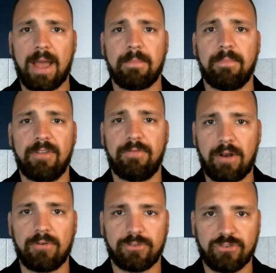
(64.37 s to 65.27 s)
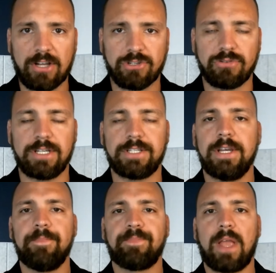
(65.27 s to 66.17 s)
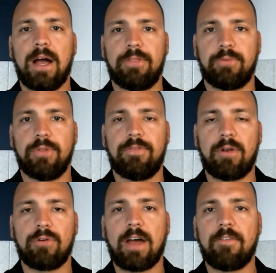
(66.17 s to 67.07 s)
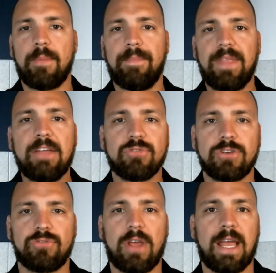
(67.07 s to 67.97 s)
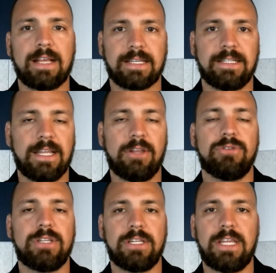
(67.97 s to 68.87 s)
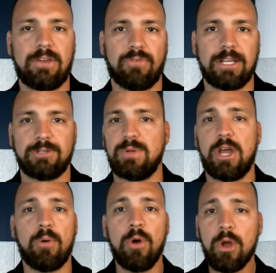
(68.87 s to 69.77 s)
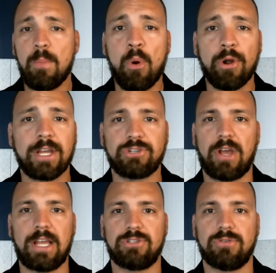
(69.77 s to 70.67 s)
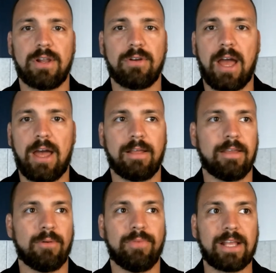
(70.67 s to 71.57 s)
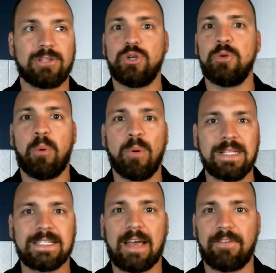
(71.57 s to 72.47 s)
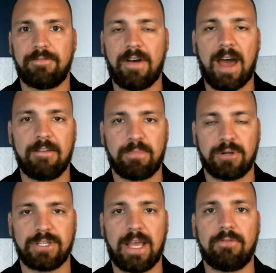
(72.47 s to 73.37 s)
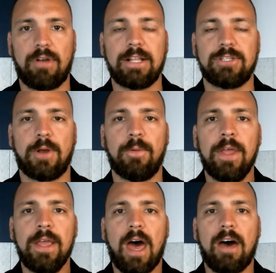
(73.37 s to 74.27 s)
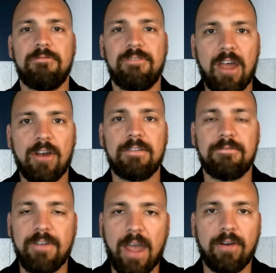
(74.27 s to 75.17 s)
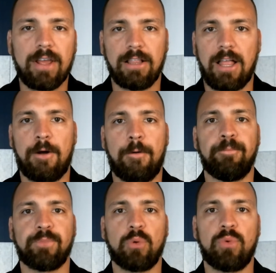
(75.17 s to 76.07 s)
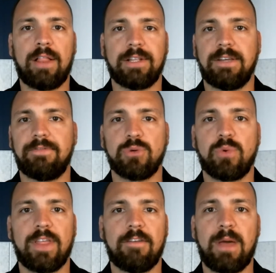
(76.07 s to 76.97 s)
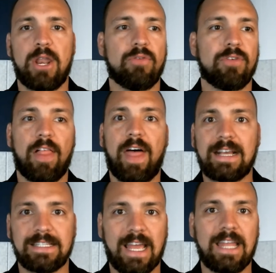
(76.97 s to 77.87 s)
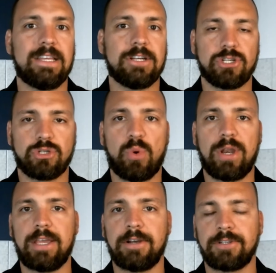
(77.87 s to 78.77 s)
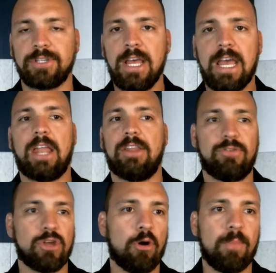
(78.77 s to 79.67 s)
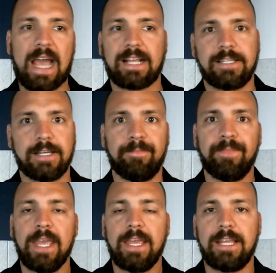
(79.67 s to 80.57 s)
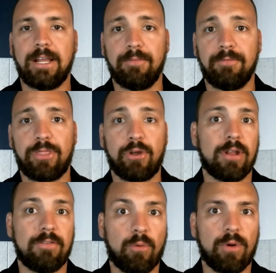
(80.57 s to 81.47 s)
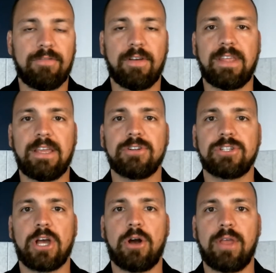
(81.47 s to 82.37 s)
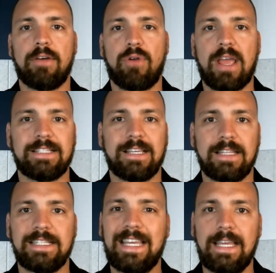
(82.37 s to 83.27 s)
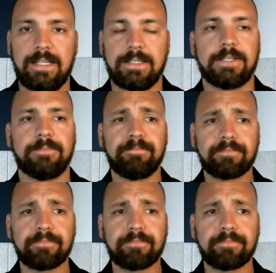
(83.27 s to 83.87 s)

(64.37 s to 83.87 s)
buying federal treasuries through the federal government, interest rate has continued to decrease. We know mortgage rates are at like 2.75%, right? So a very, very low relative to where they've been over the last 10 years, 20 years. And if you go back to 30, 40, 50 years ago, you have rates in the teens.